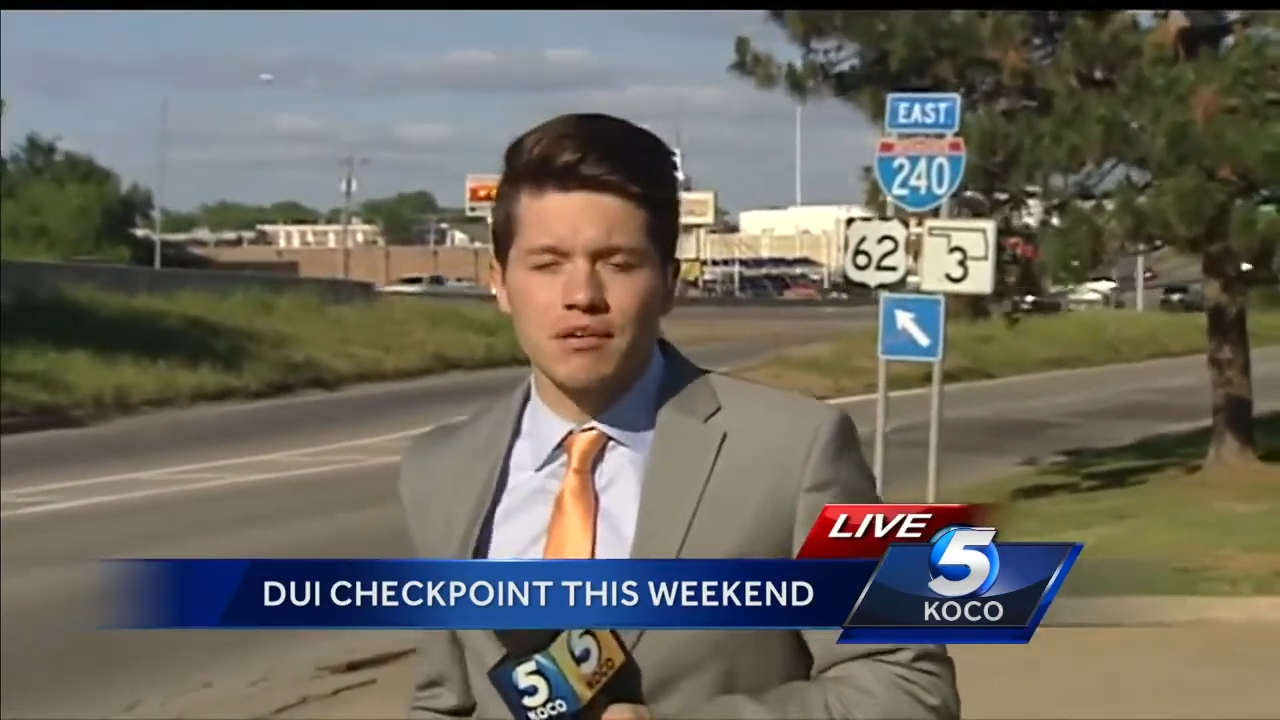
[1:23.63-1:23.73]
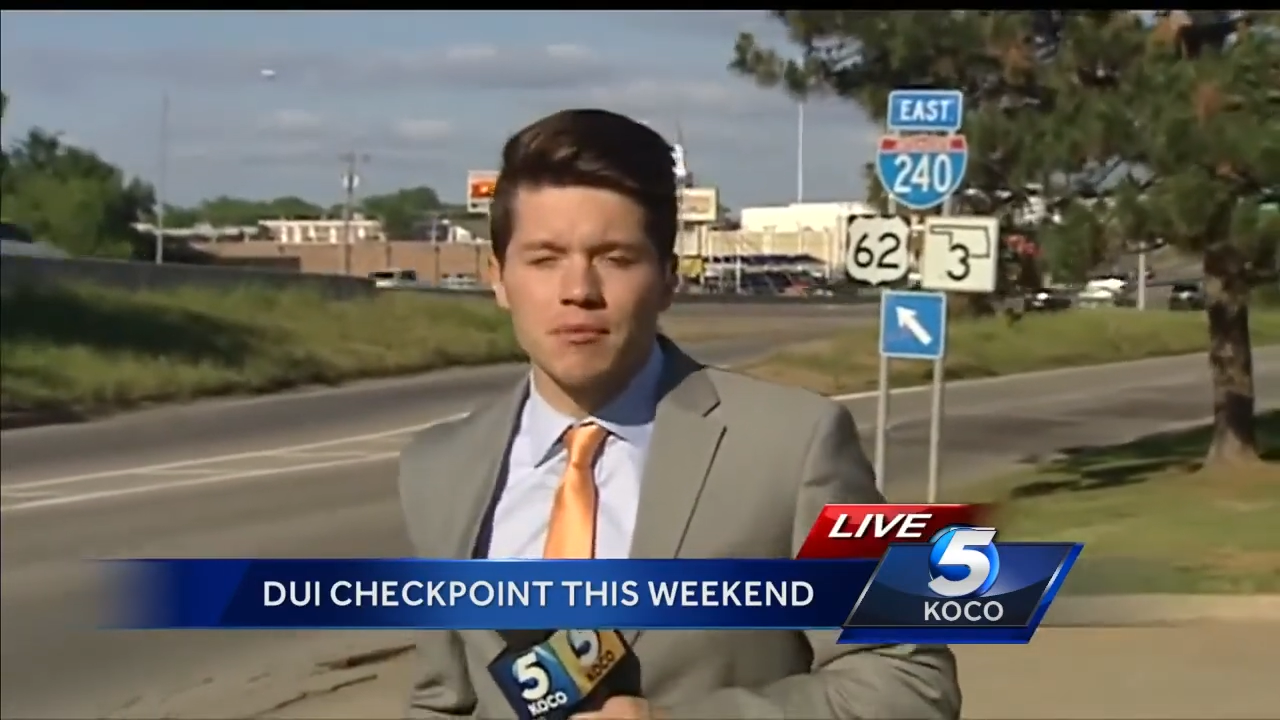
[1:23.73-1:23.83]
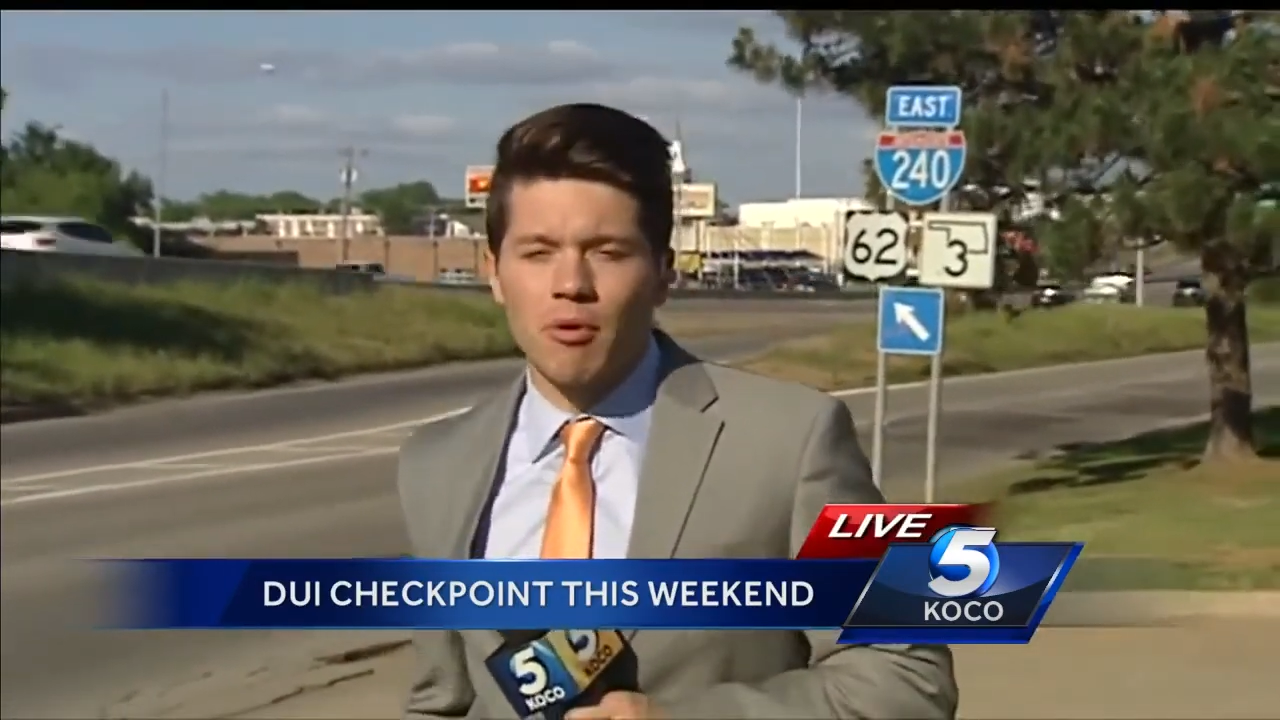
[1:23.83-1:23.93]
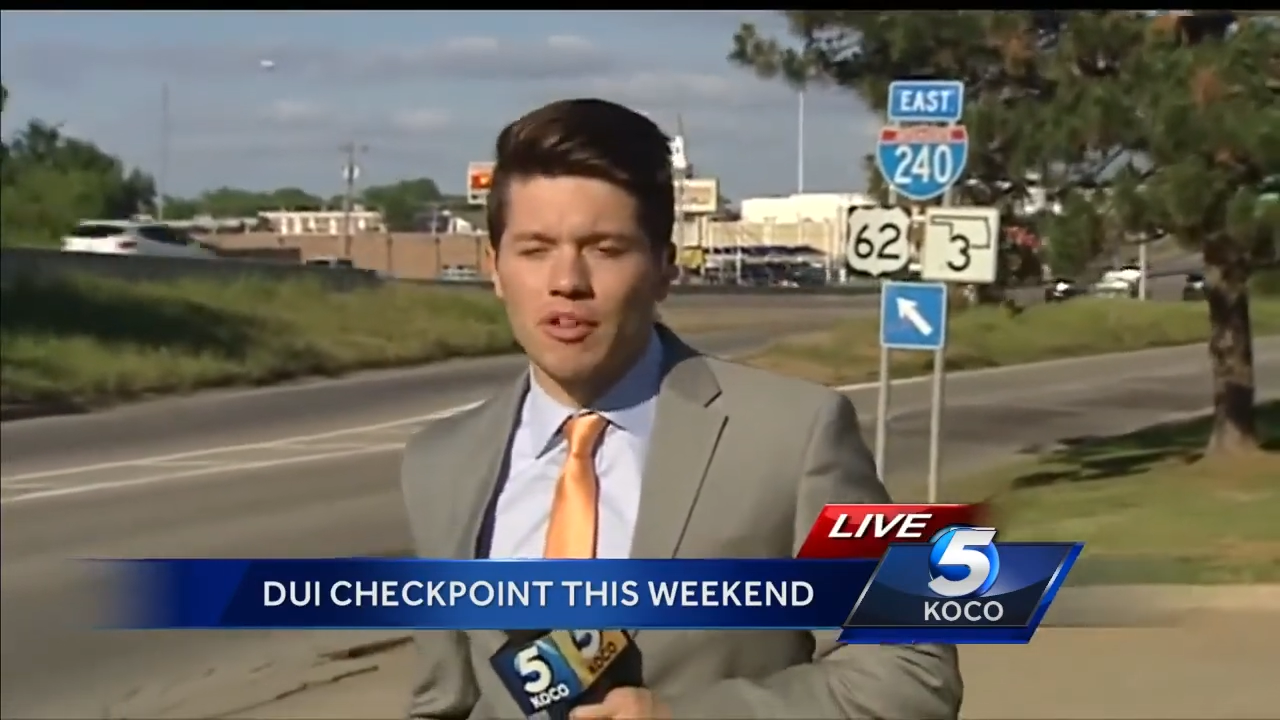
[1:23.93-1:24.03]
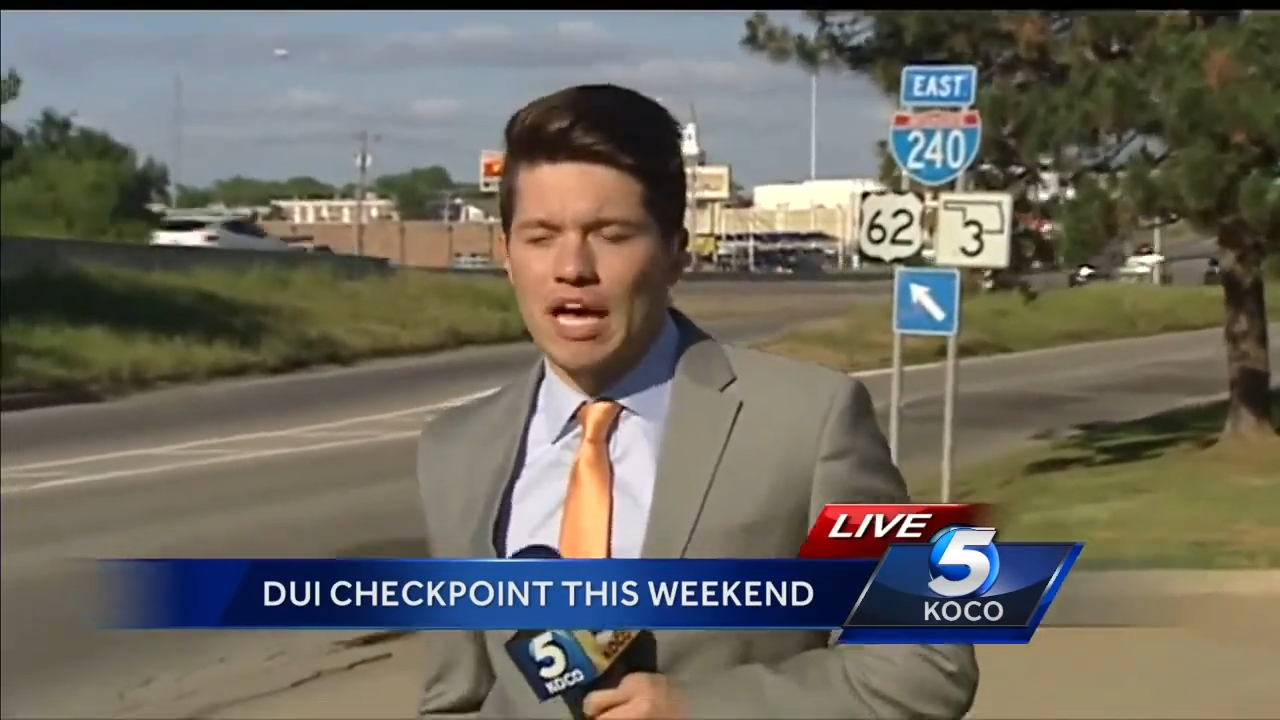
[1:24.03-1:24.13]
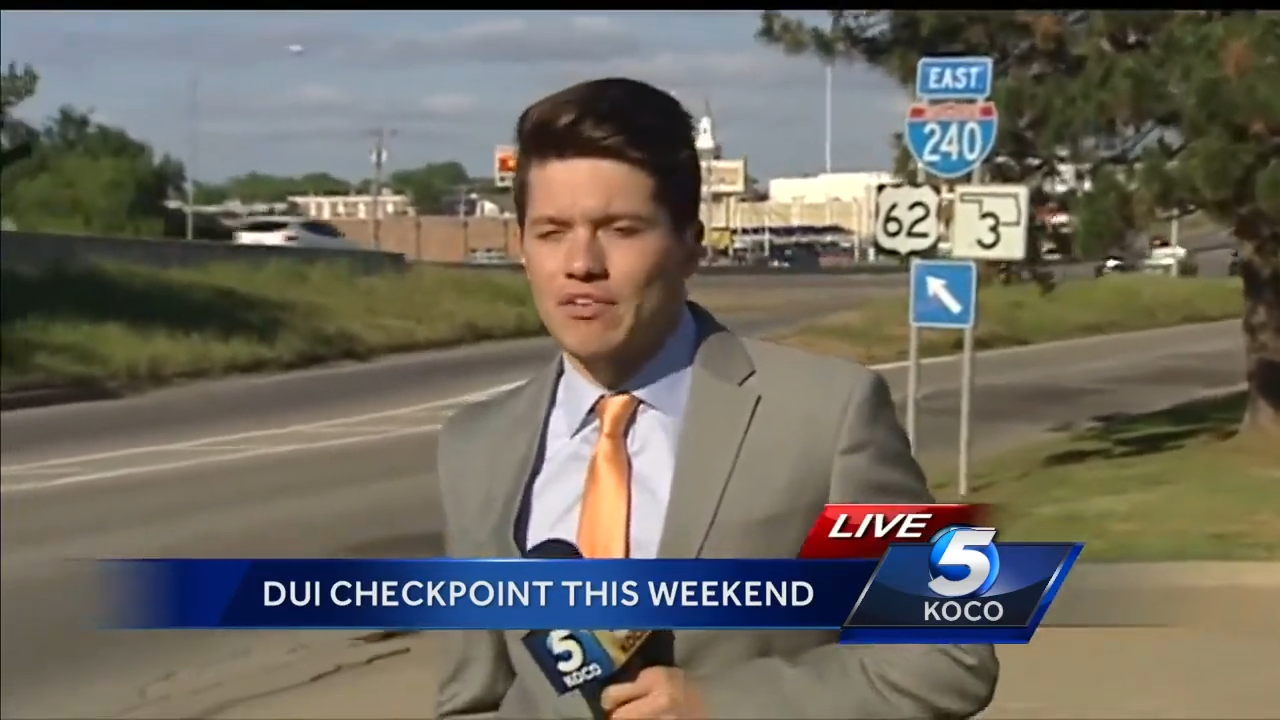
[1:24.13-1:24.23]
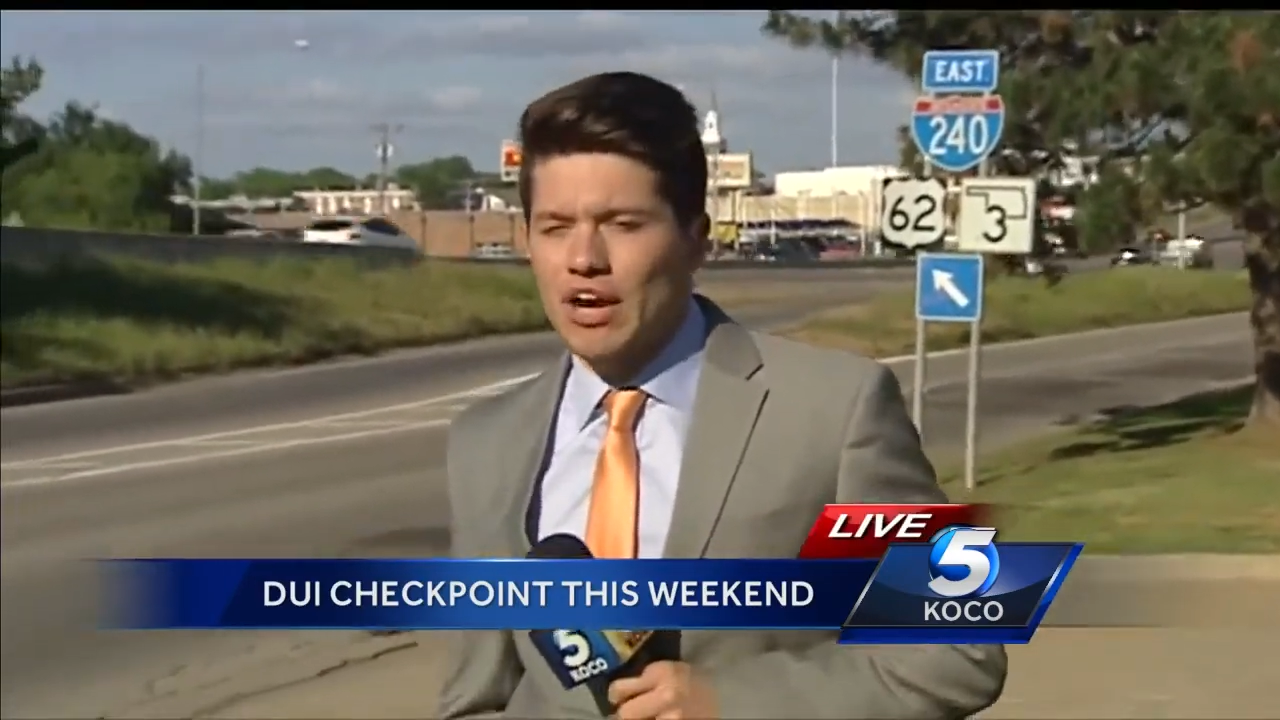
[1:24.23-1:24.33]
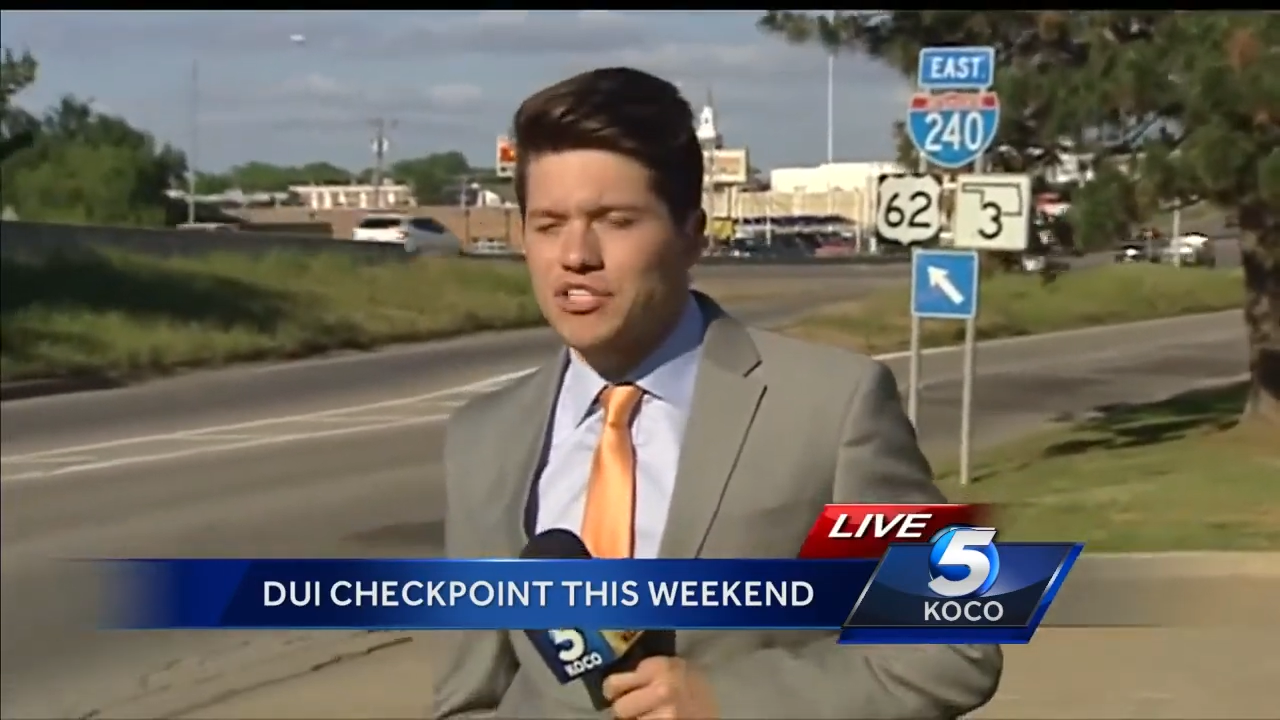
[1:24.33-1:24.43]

Reported live on your